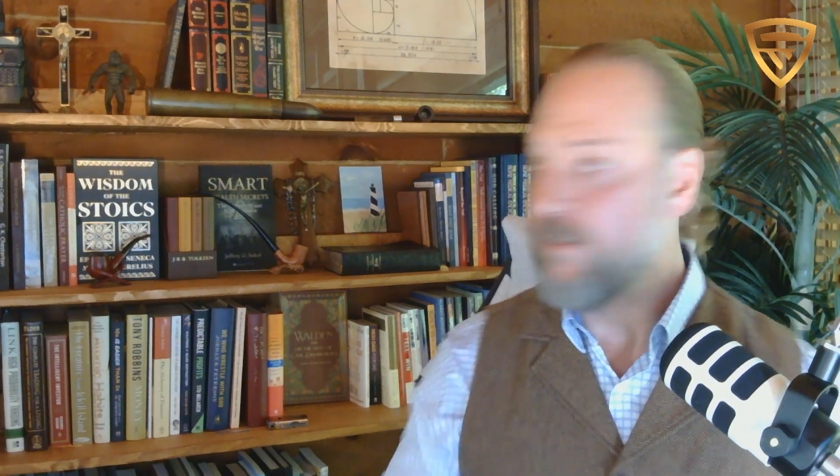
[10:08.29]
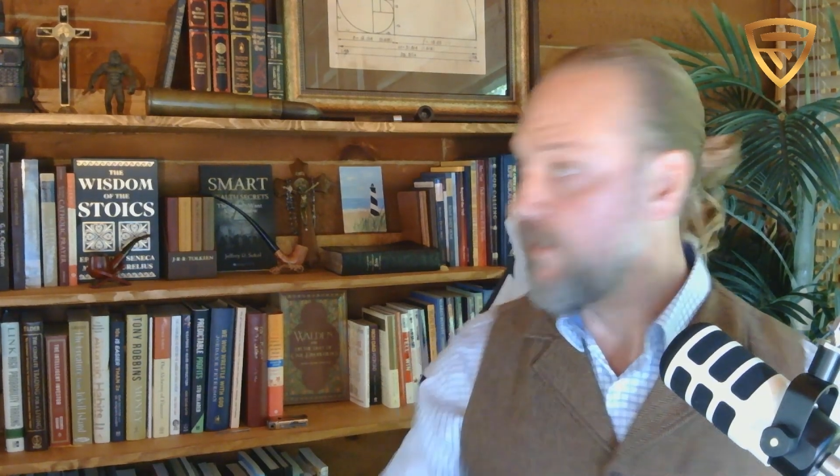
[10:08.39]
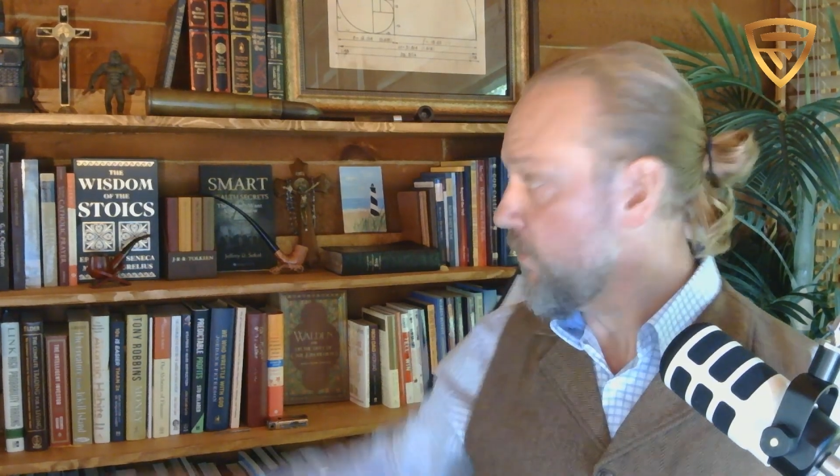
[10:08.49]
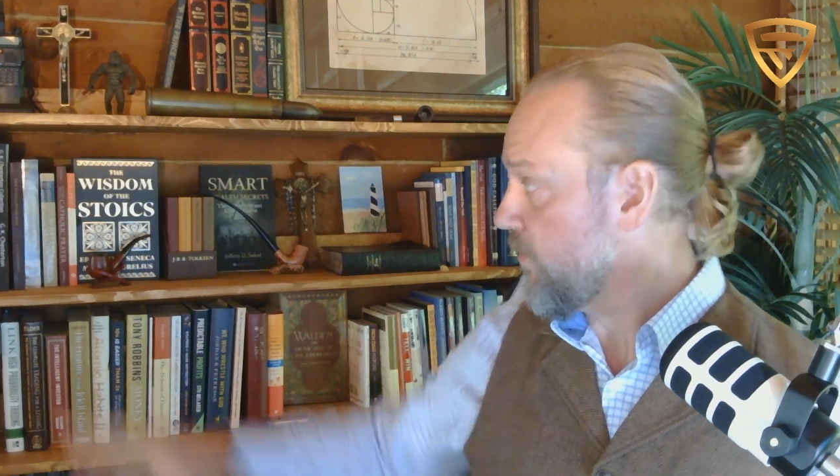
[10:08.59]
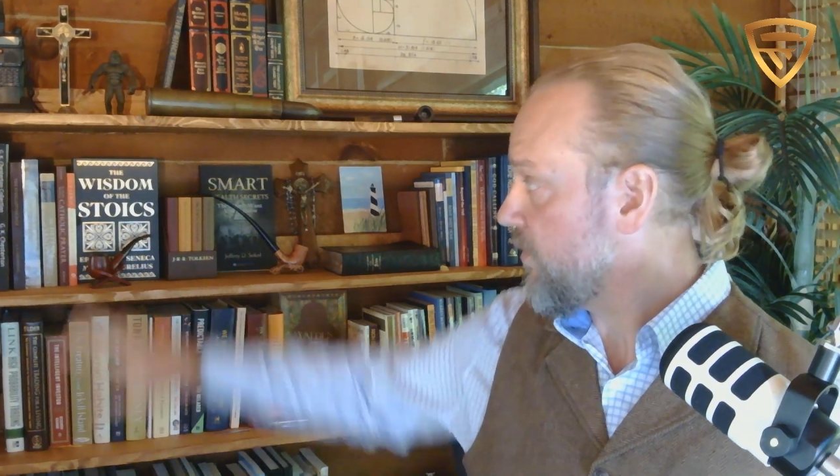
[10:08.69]

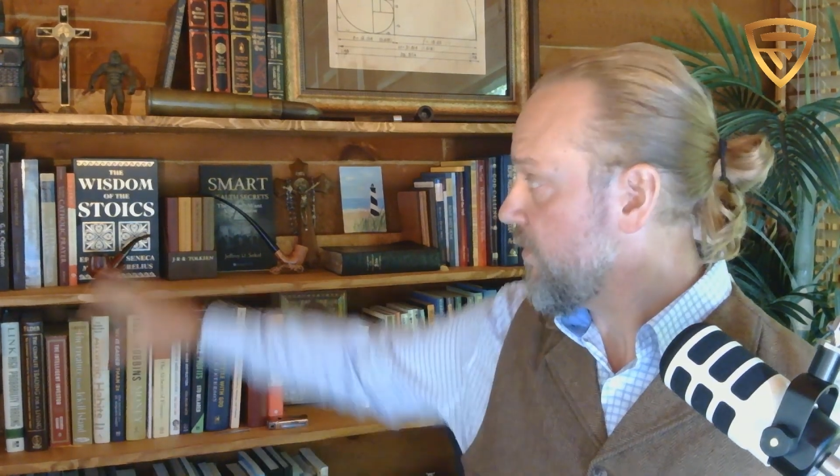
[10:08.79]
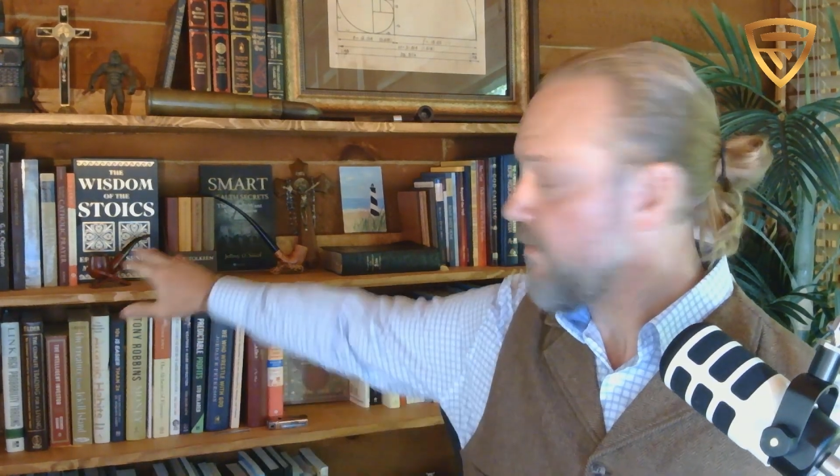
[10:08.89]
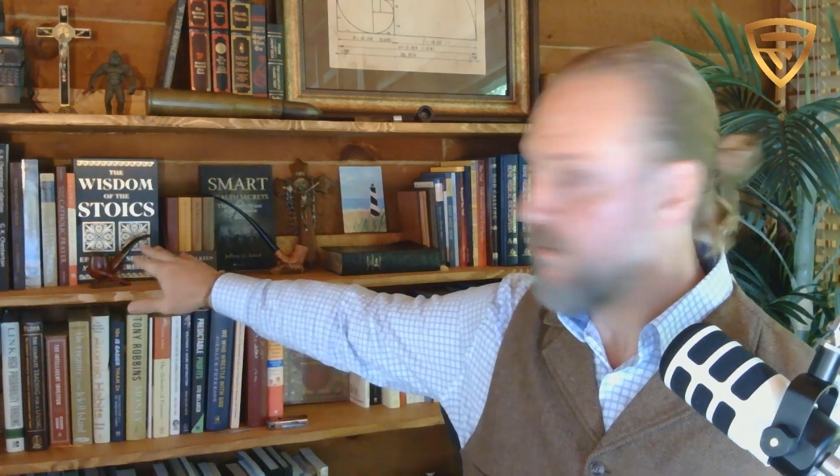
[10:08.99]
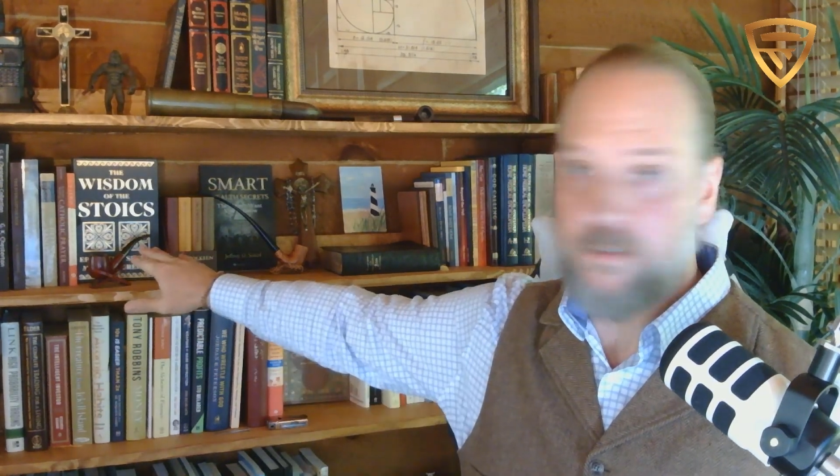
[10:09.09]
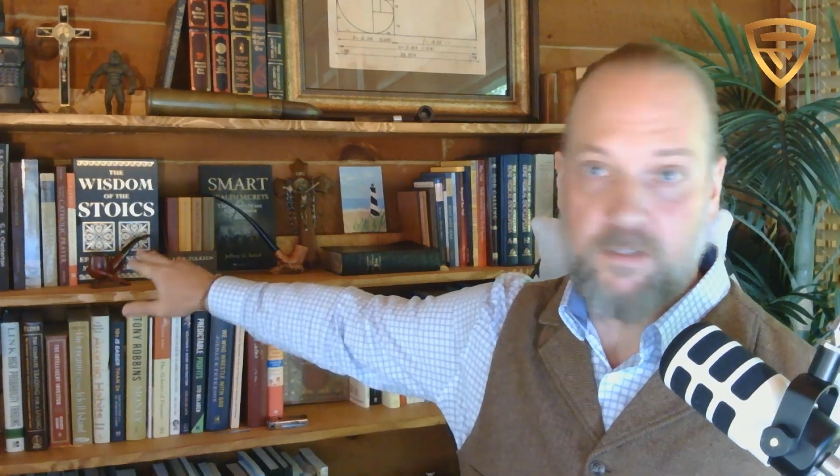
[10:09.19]
use
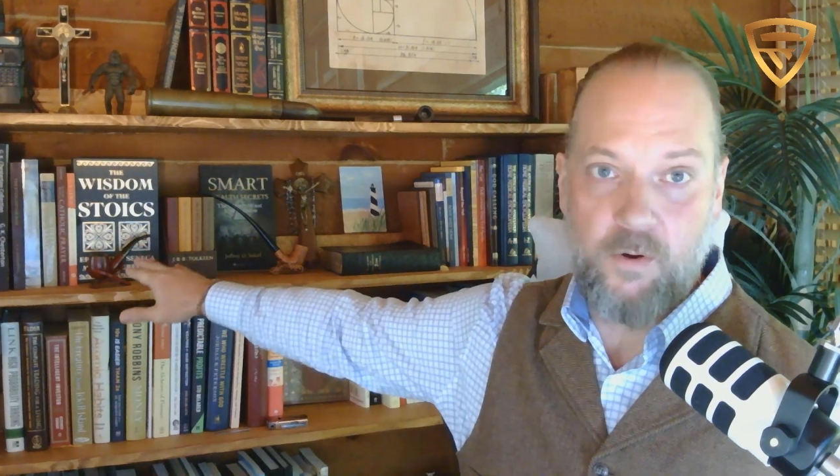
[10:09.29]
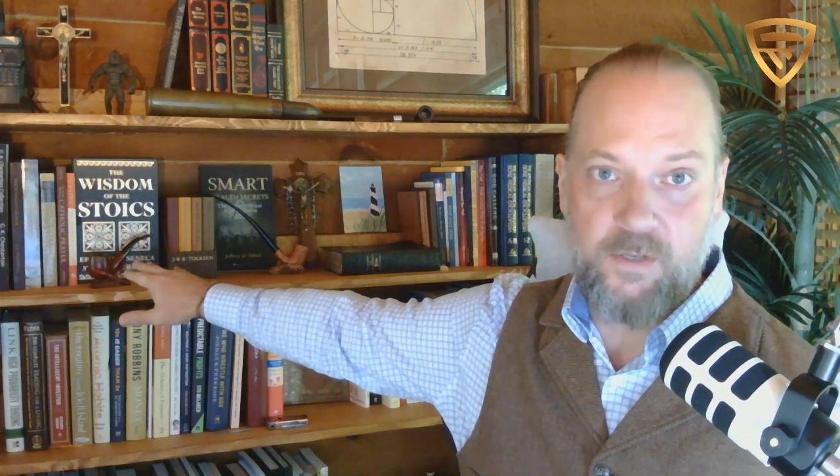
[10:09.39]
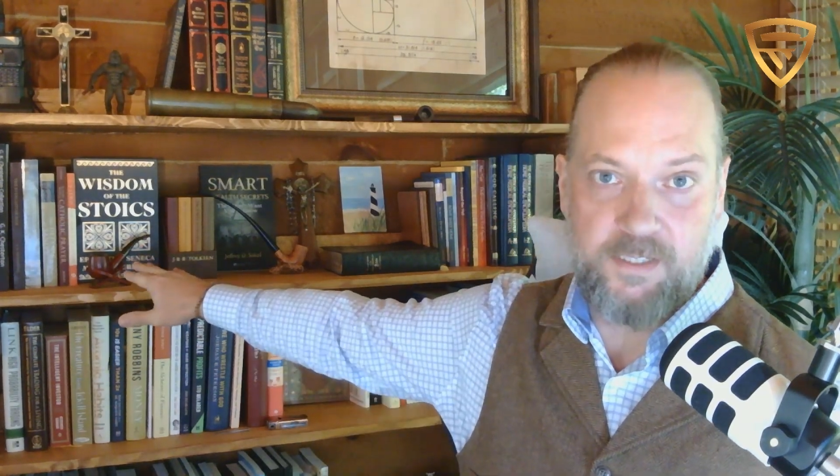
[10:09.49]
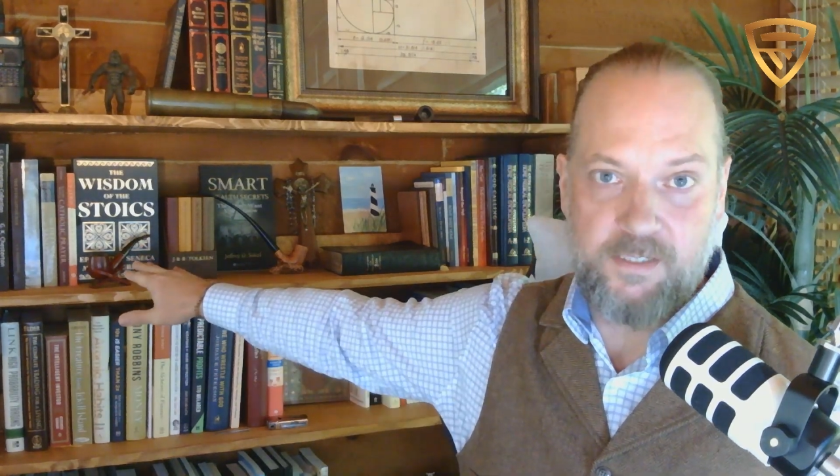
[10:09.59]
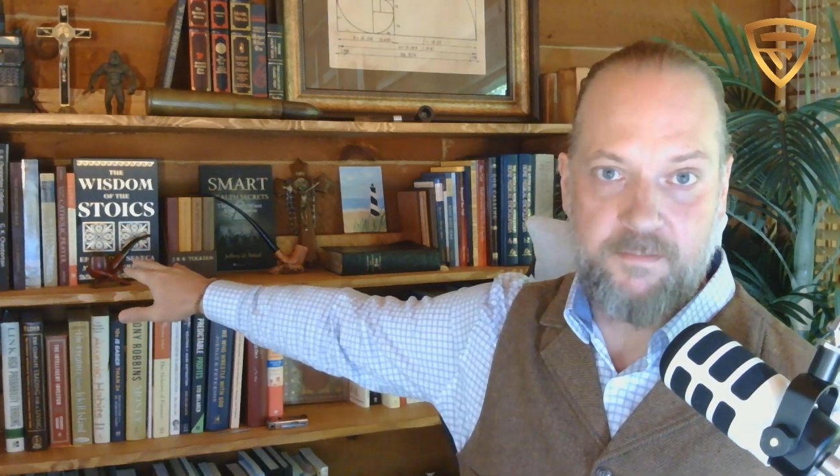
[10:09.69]

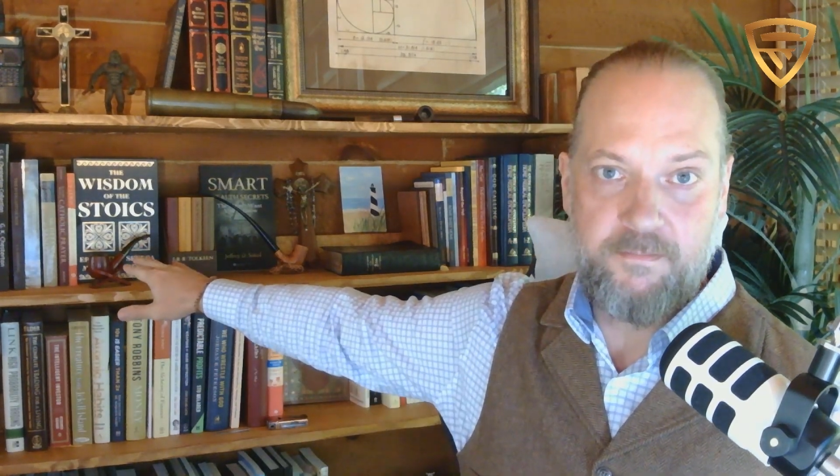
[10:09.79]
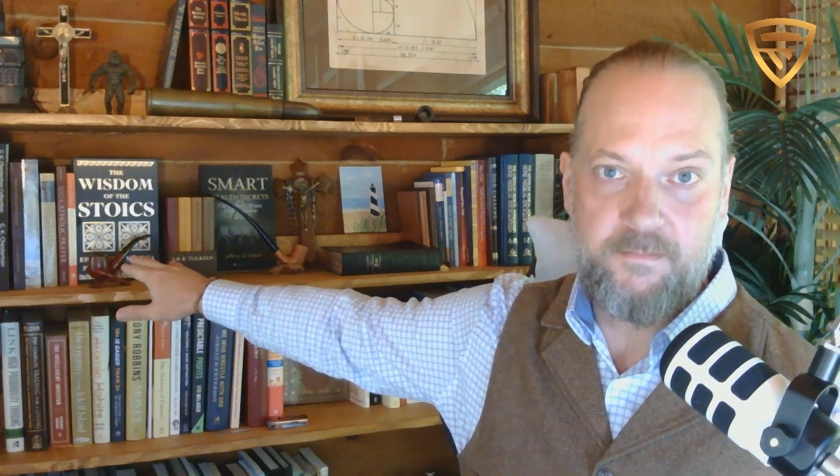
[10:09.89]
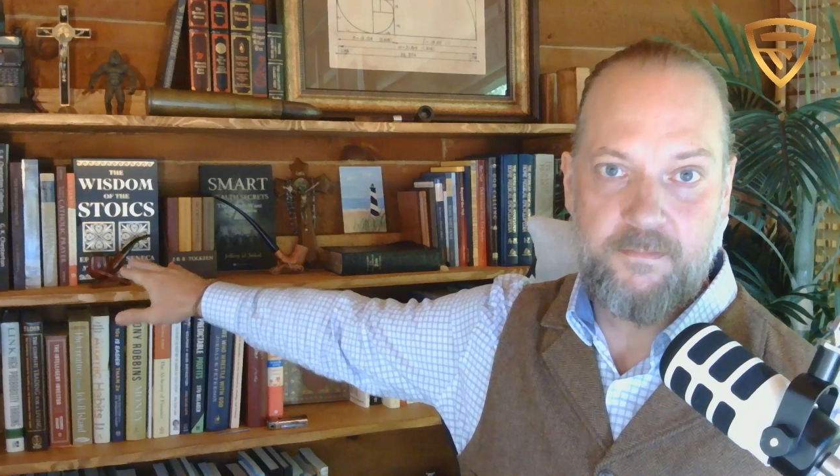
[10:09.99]
stoicism,